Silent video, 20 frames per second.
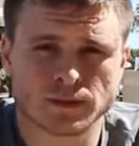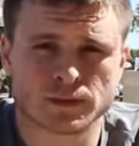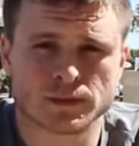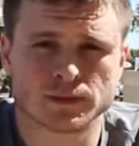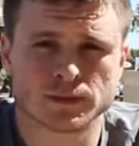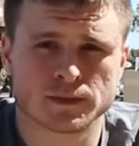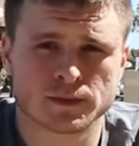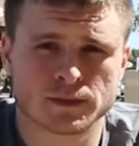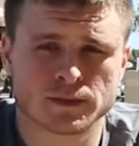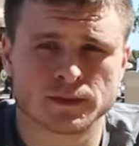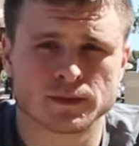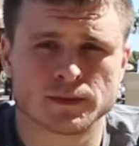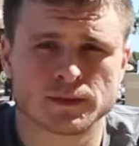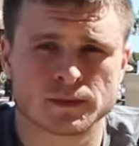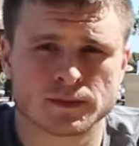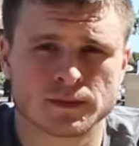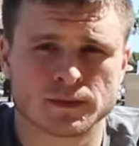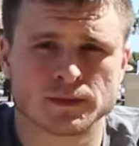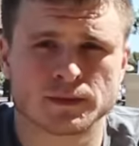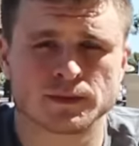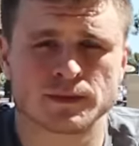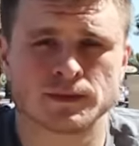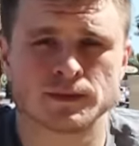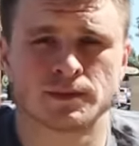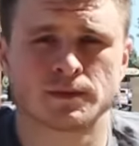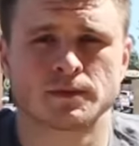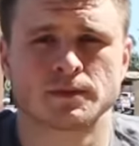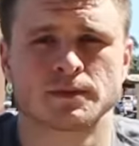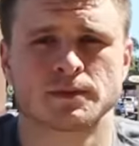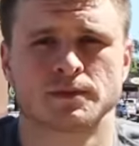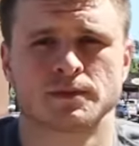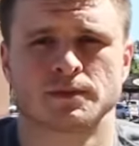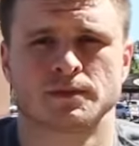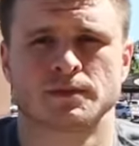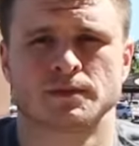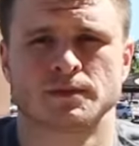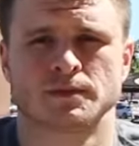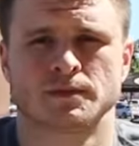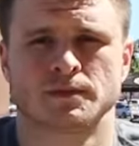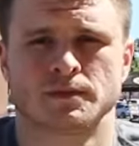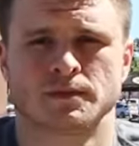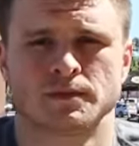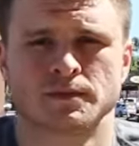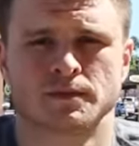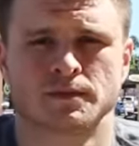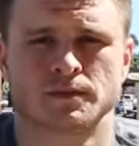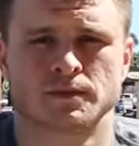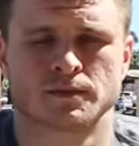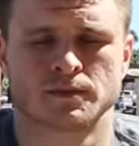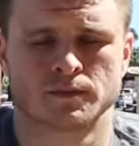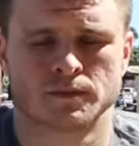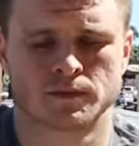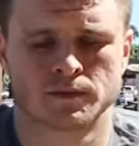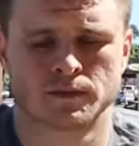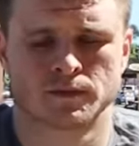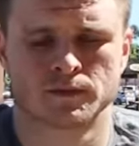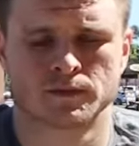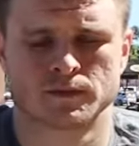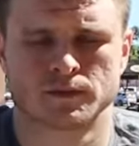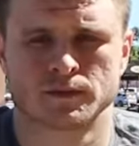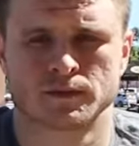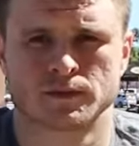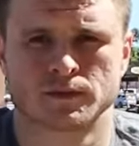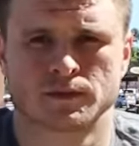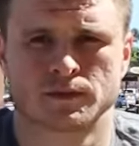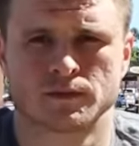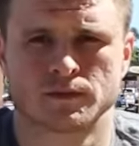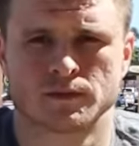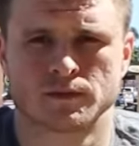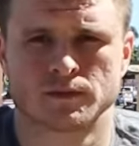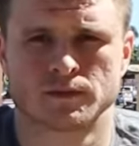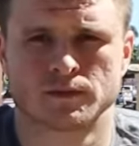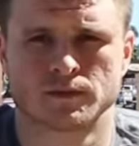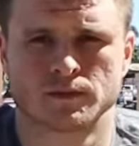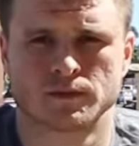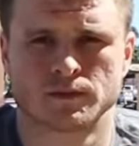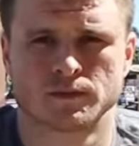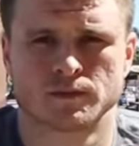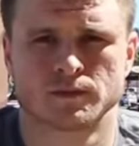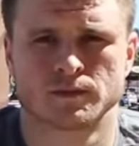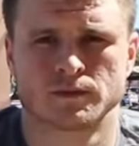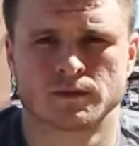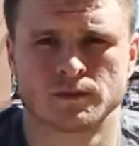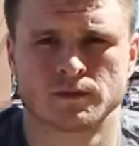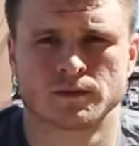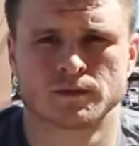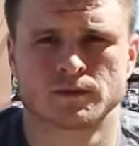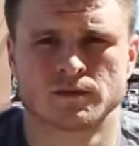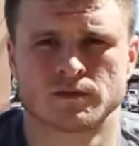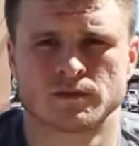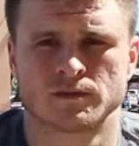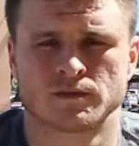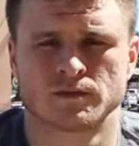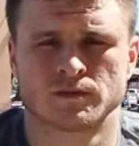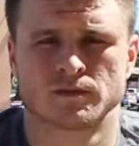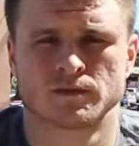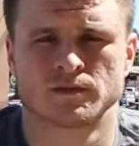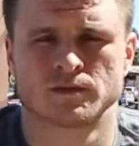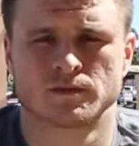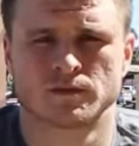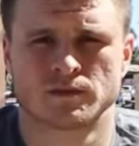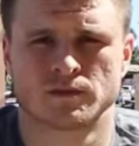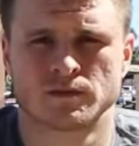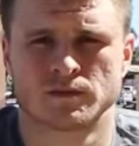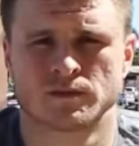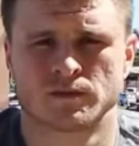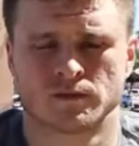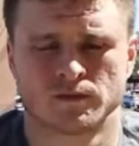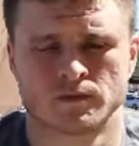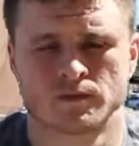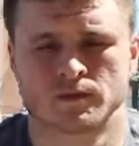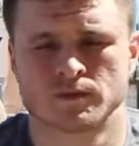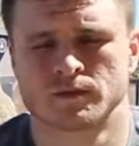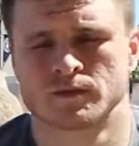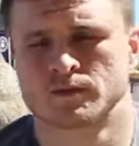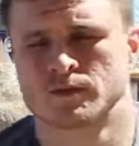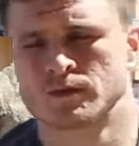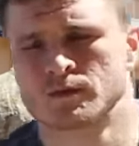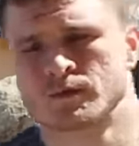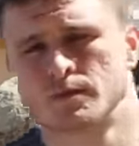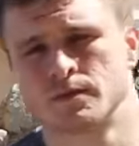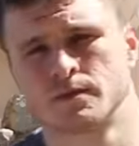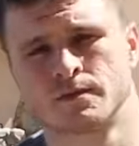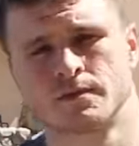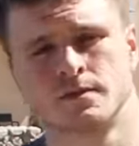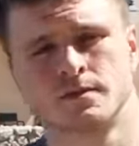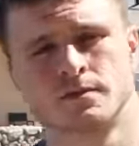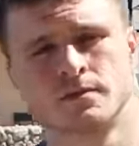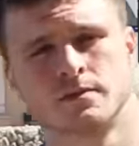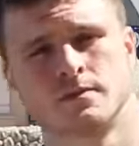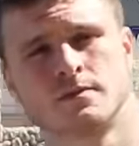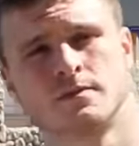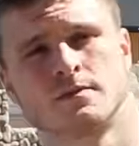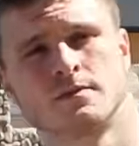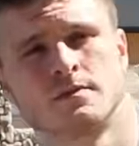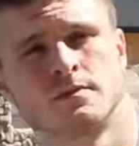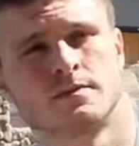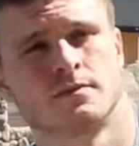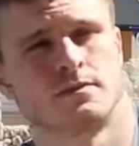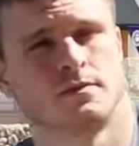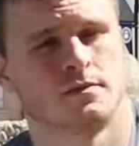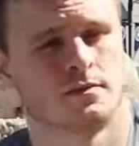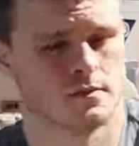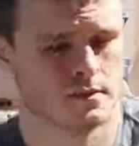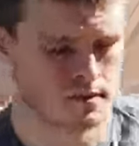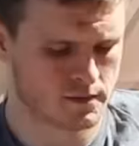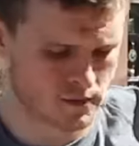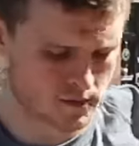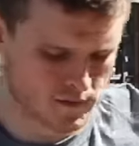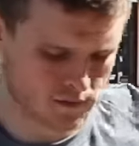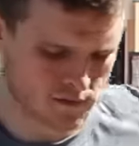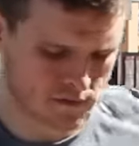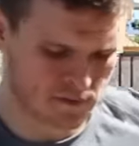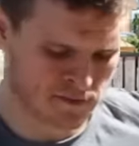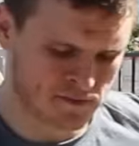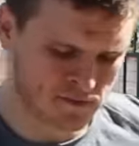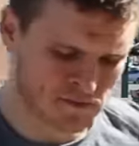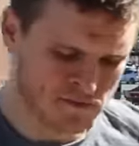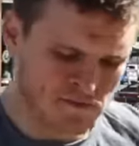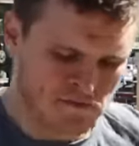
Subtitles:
This person isn't speaking.